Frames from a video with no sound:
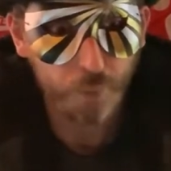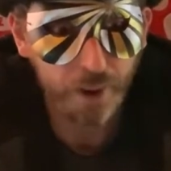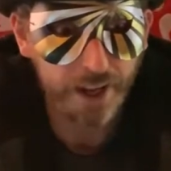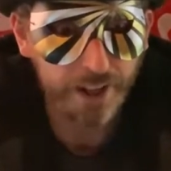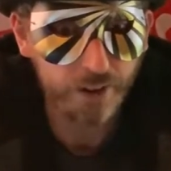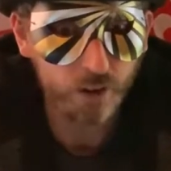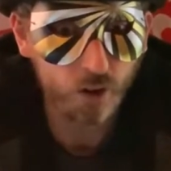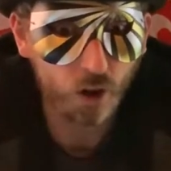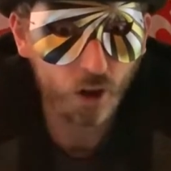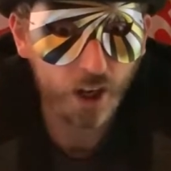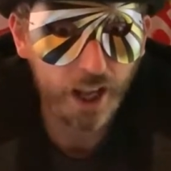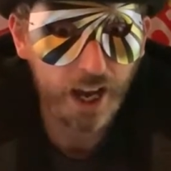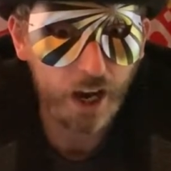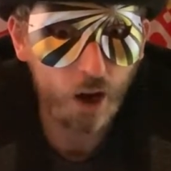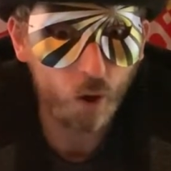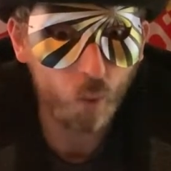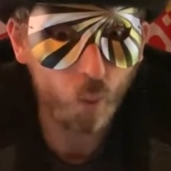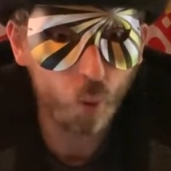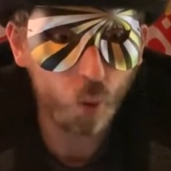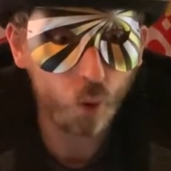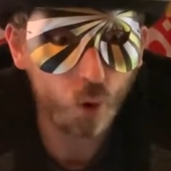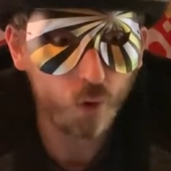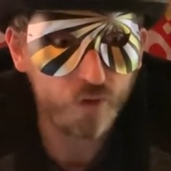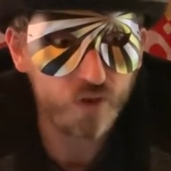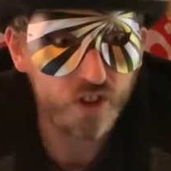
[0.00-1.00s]
all depend on how
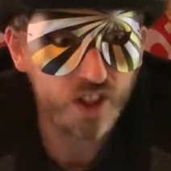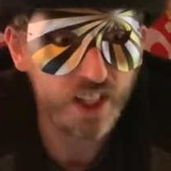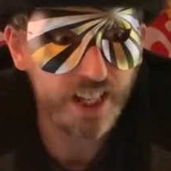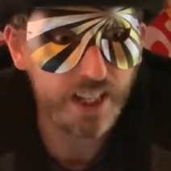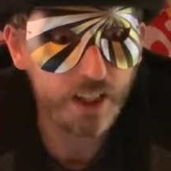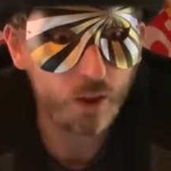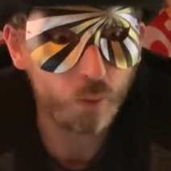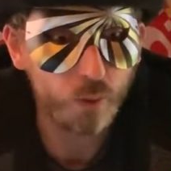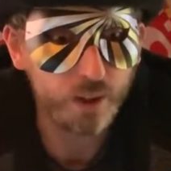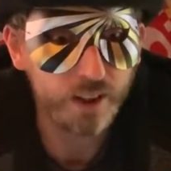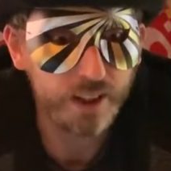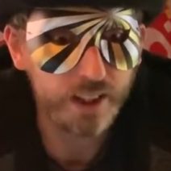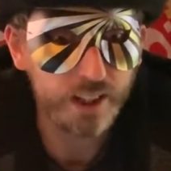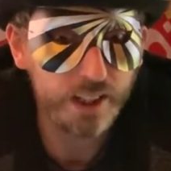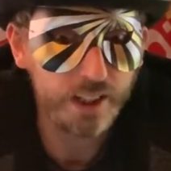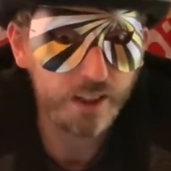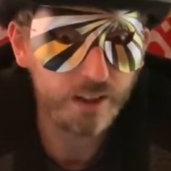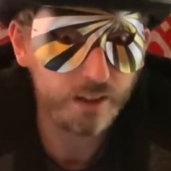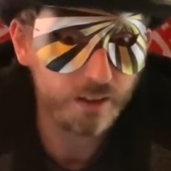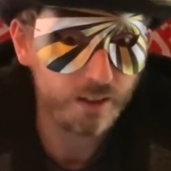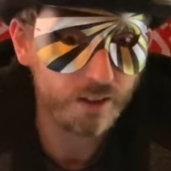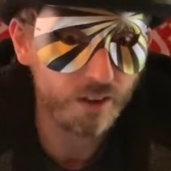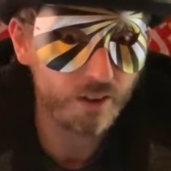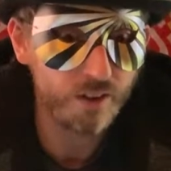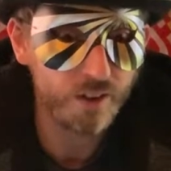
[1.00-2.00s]
Wolves deal with
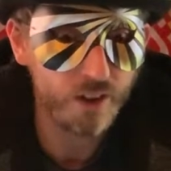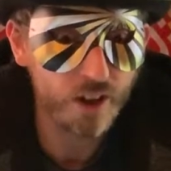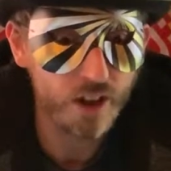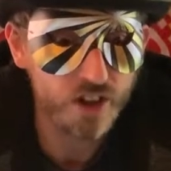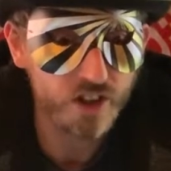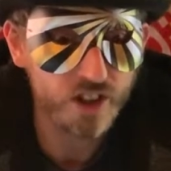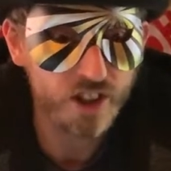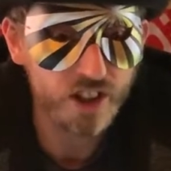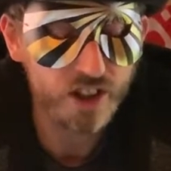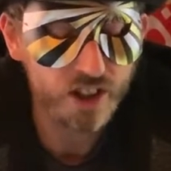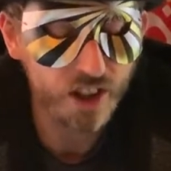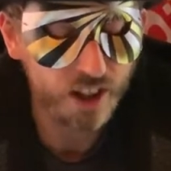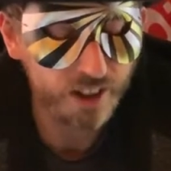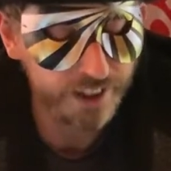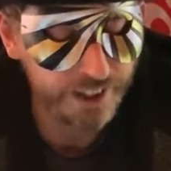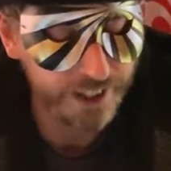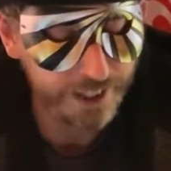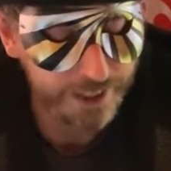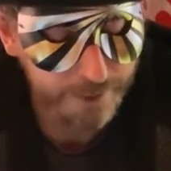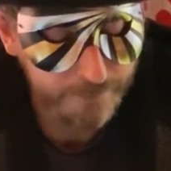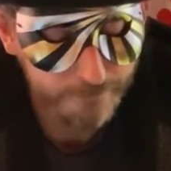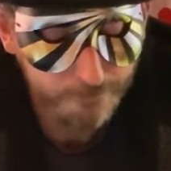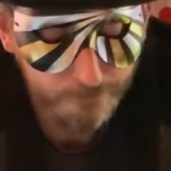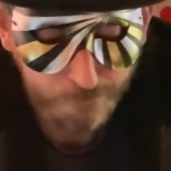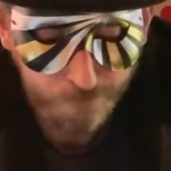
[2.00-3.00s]
the Thursday
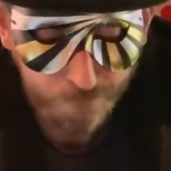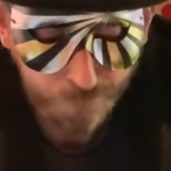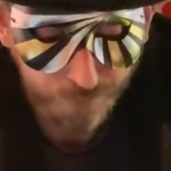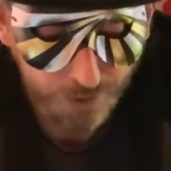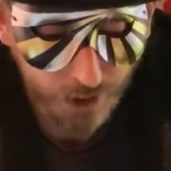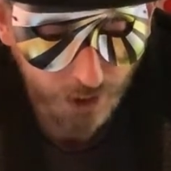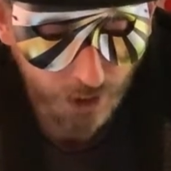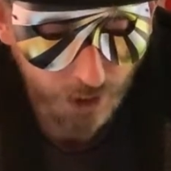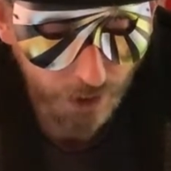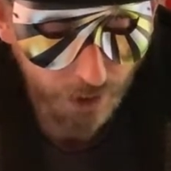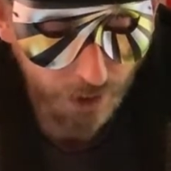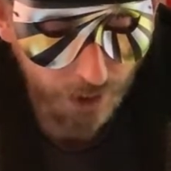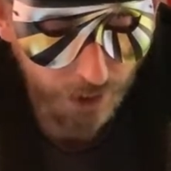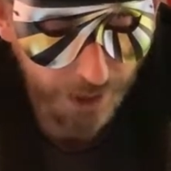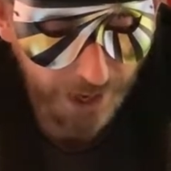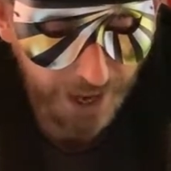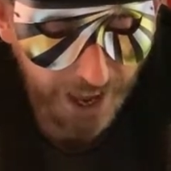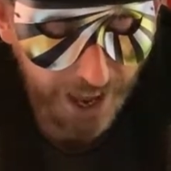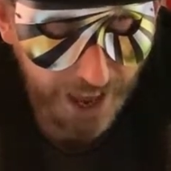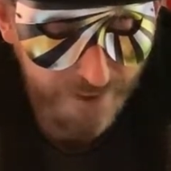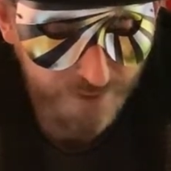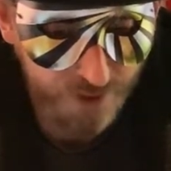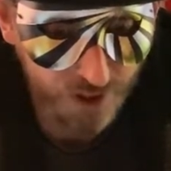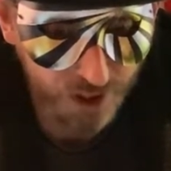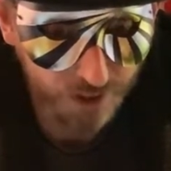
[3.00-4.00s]
Sunday.
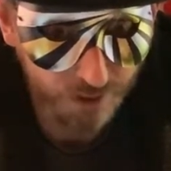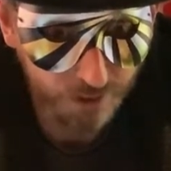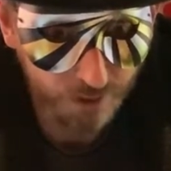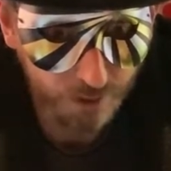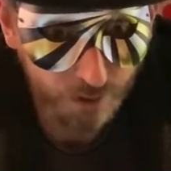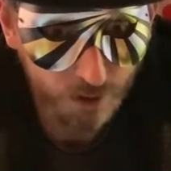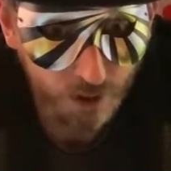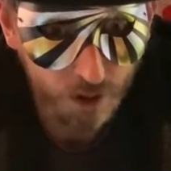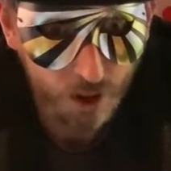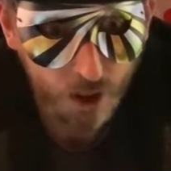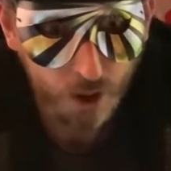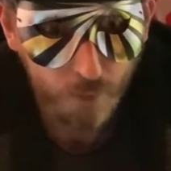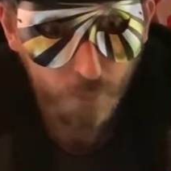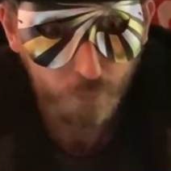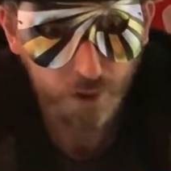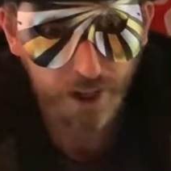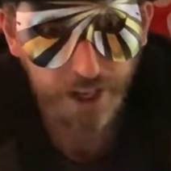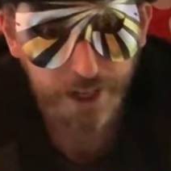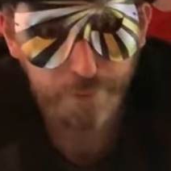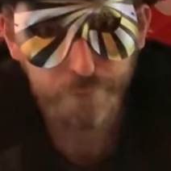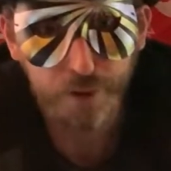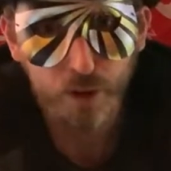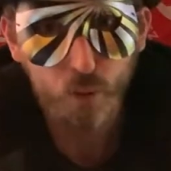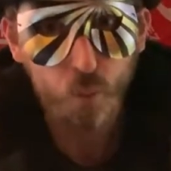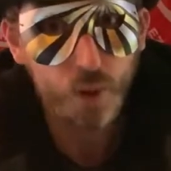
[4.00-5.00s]
Everton
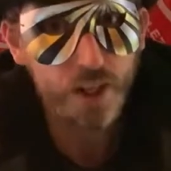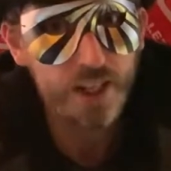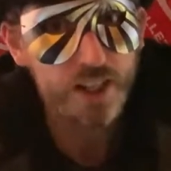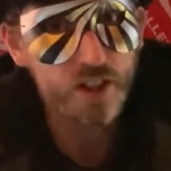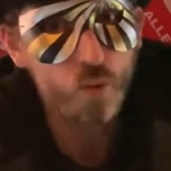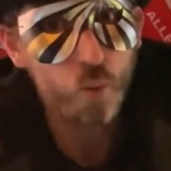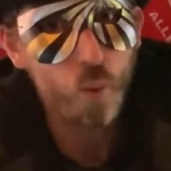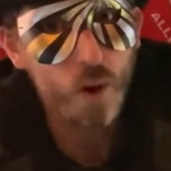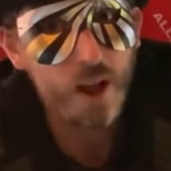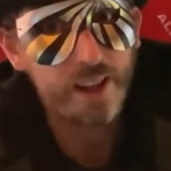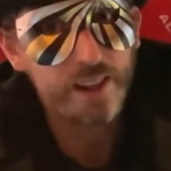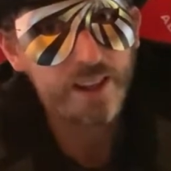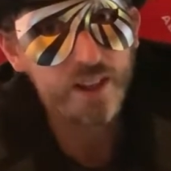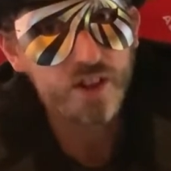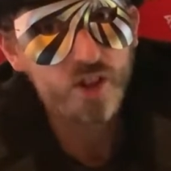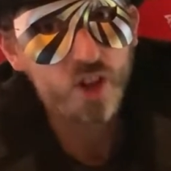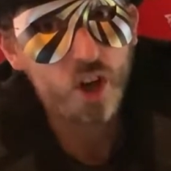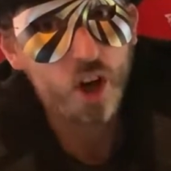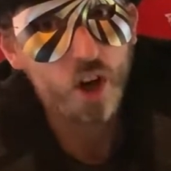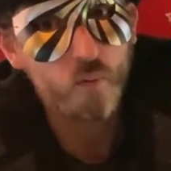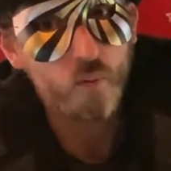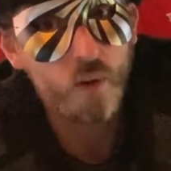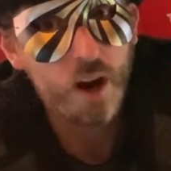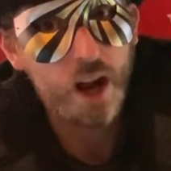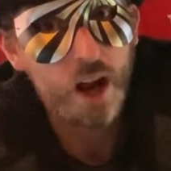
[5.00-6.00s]
played midweek as well this
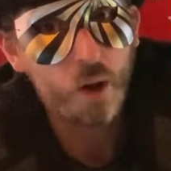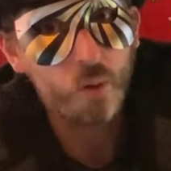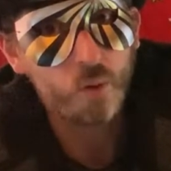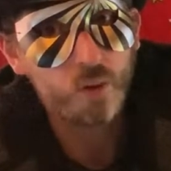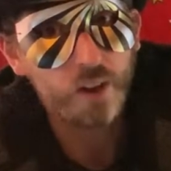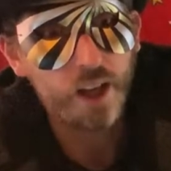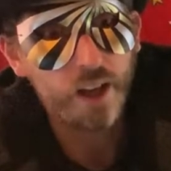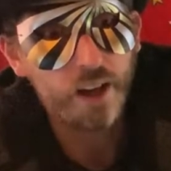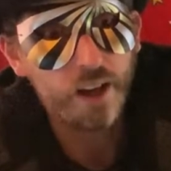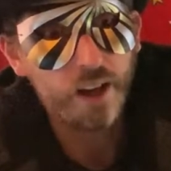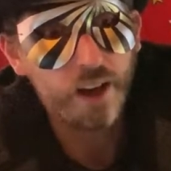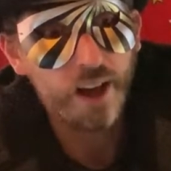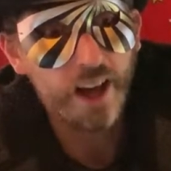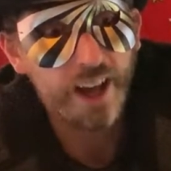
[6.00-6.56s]
time round